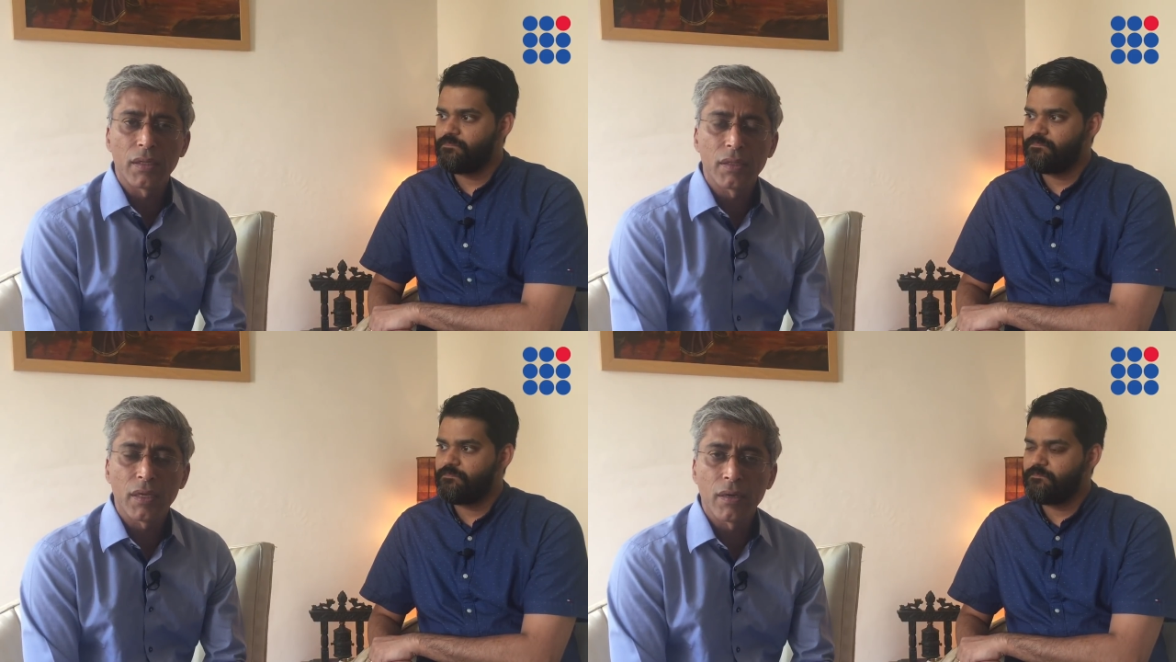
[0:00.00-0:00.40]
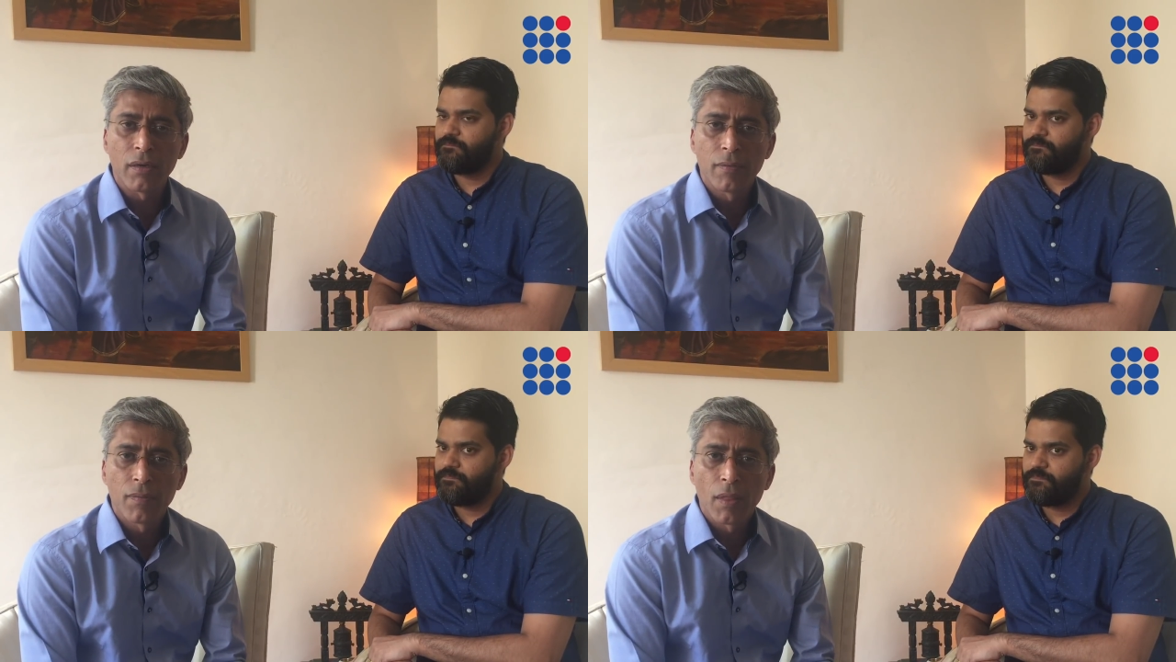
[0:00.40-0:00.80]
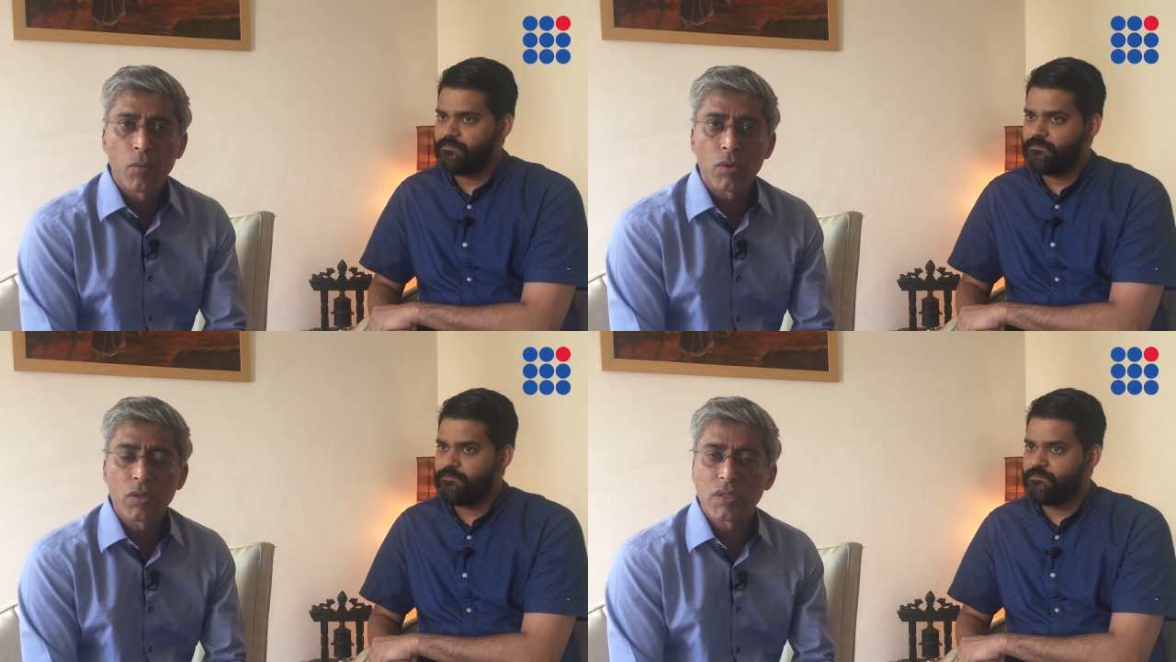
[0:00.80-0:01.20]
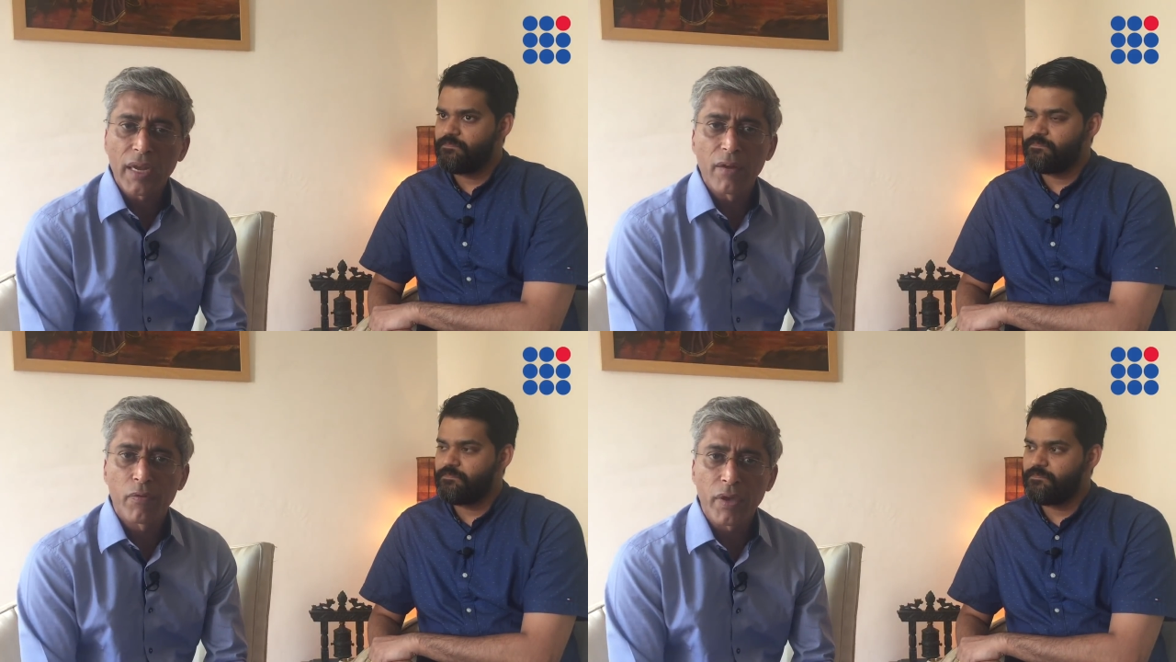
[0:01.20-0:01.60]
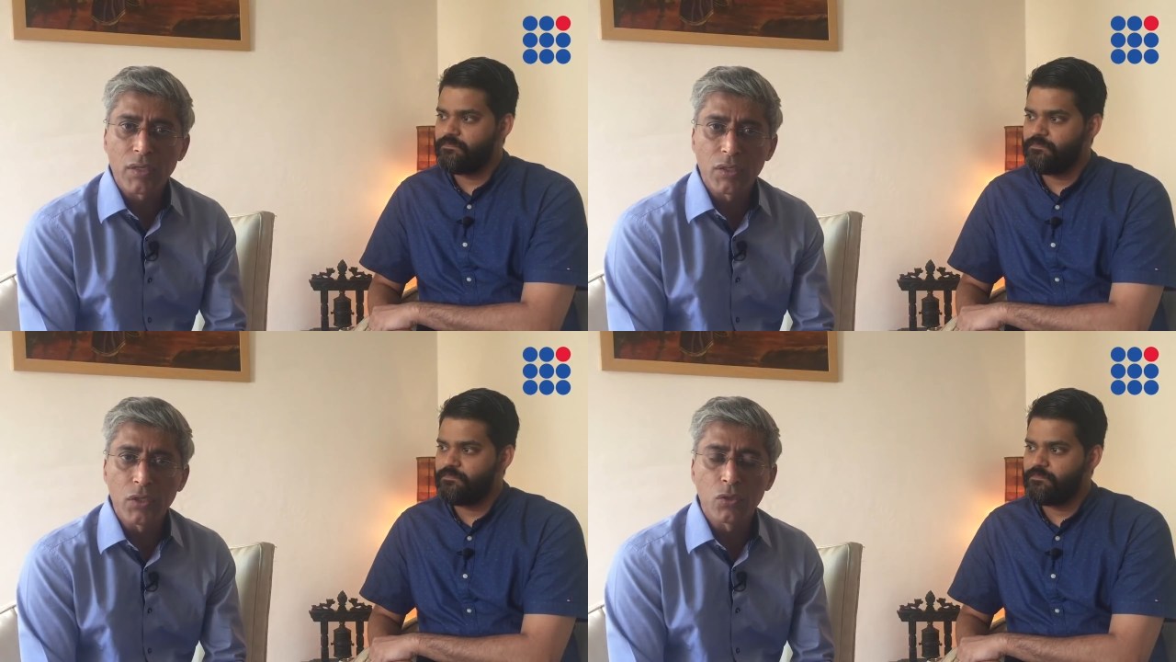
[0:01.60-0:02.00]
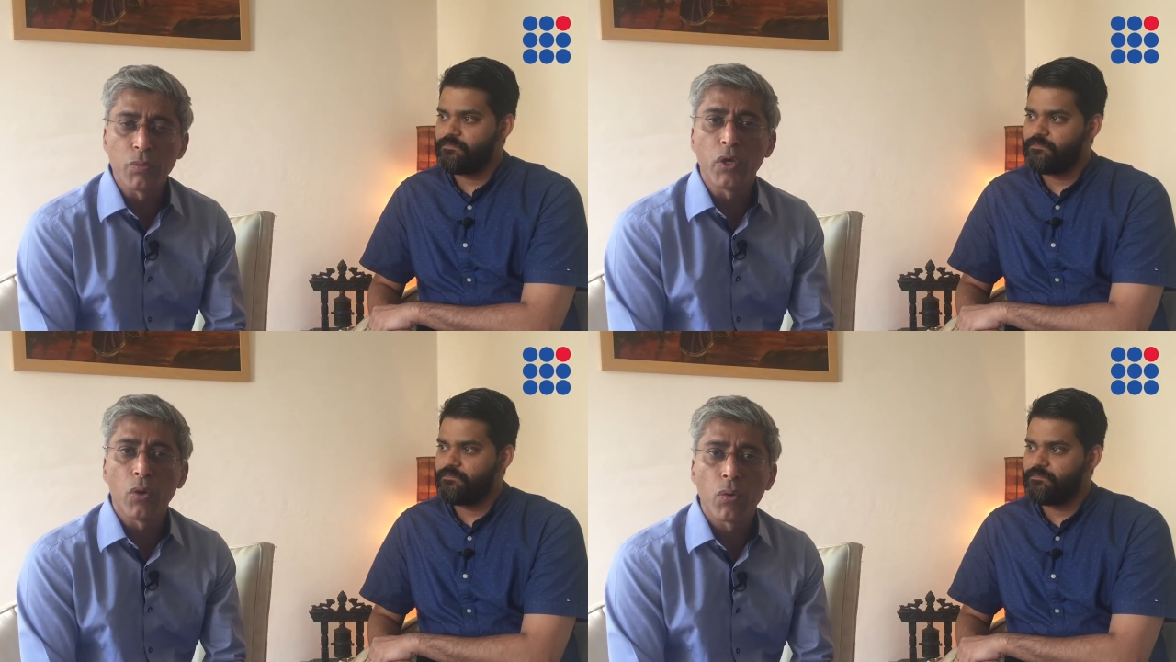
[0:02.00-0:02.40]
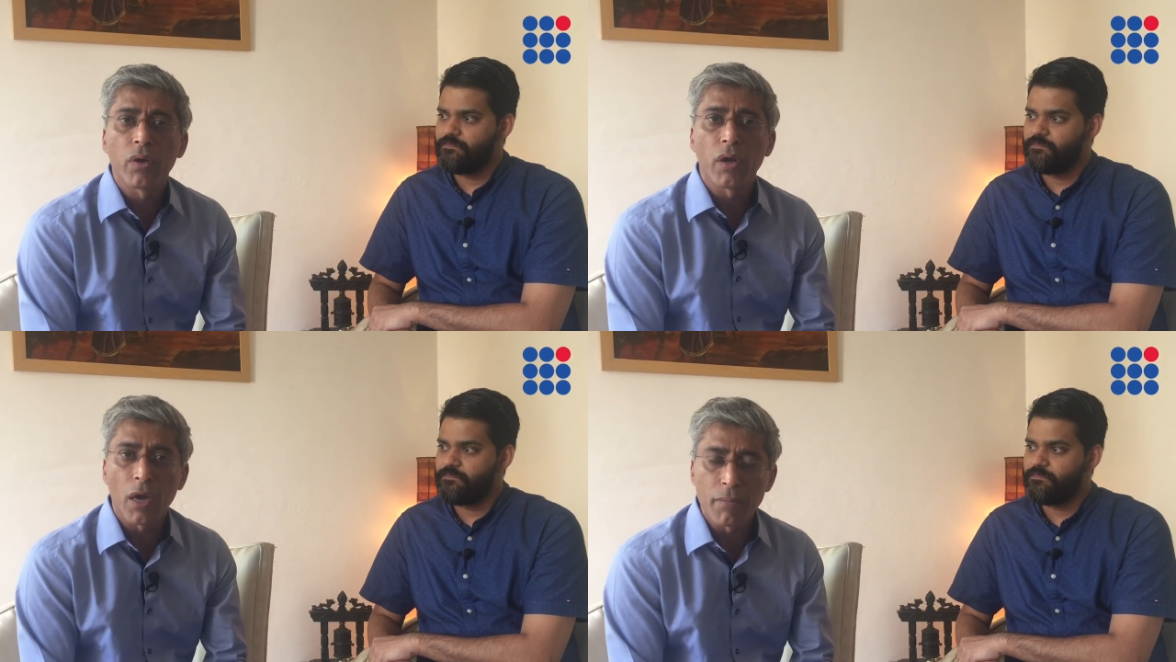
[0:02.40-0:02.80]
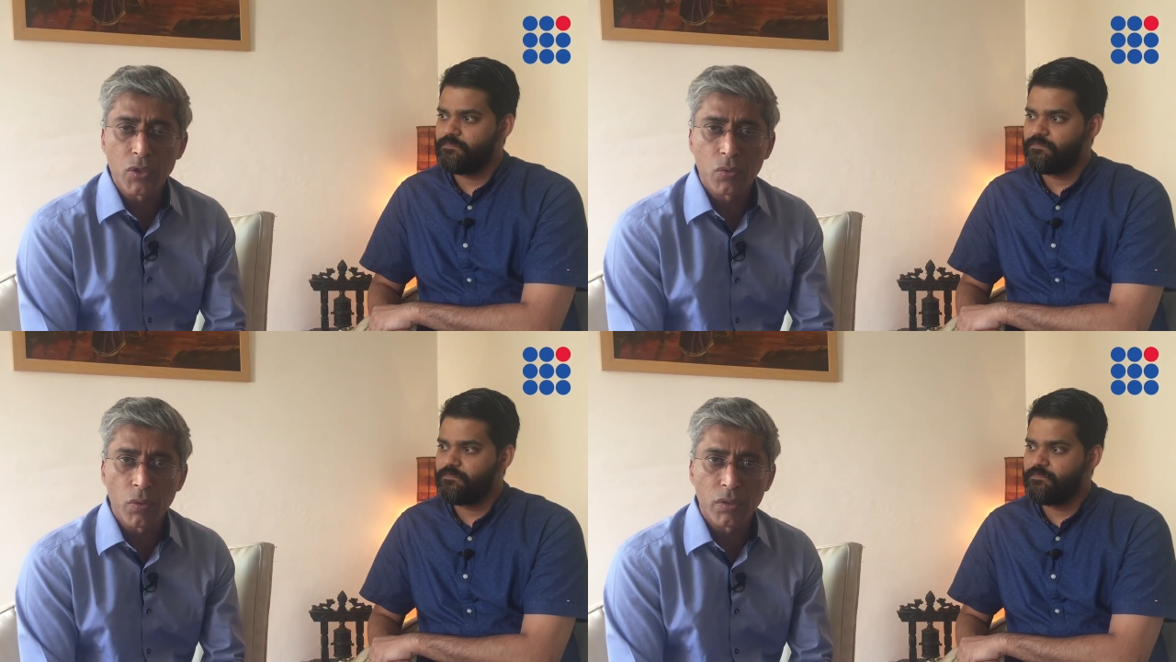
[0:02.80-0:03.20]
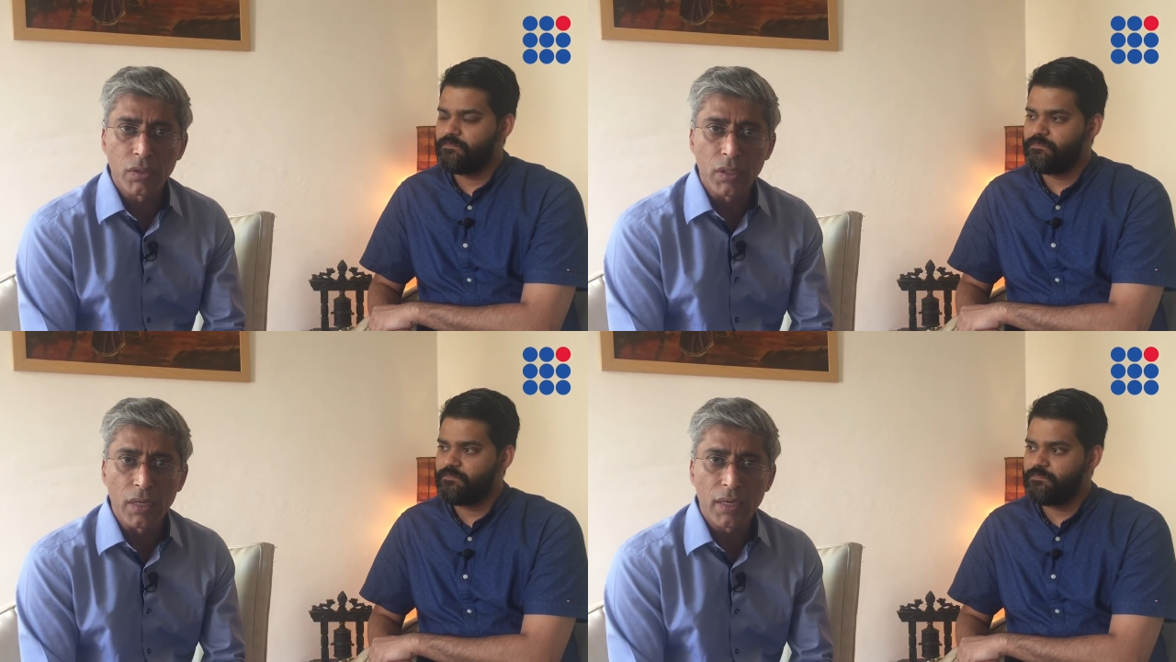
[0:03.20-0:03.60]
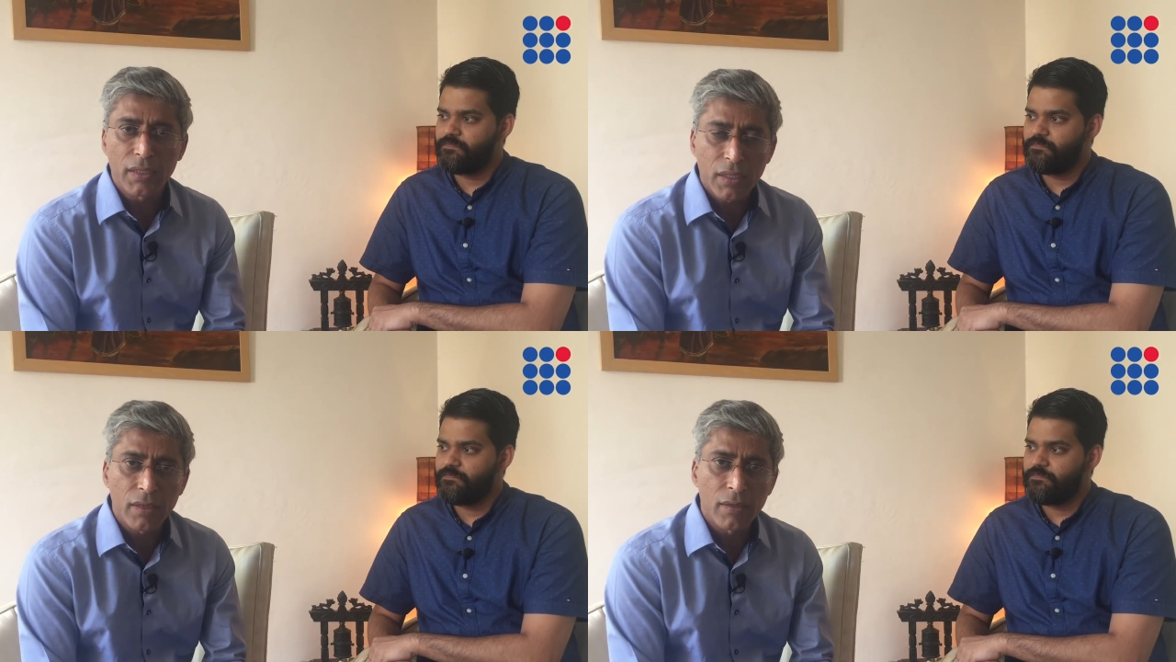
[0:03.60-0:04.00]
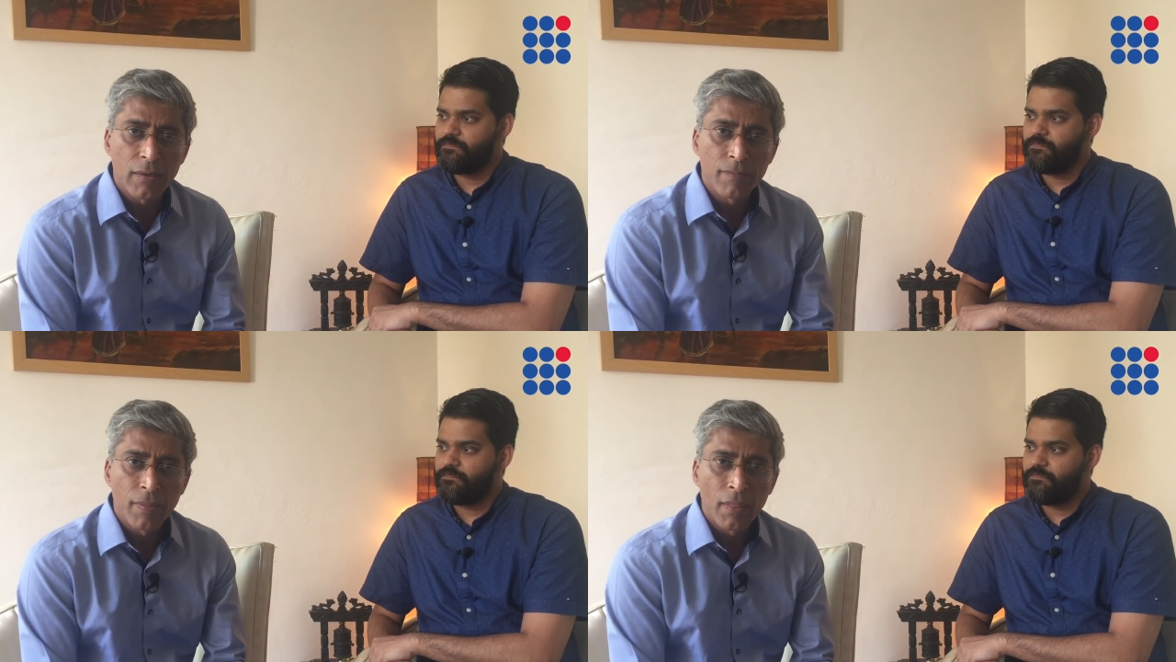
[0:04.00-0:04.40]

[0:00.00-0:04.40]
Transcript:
Speaker 1: and then what are the side effects need to be known and how much quantity. And I think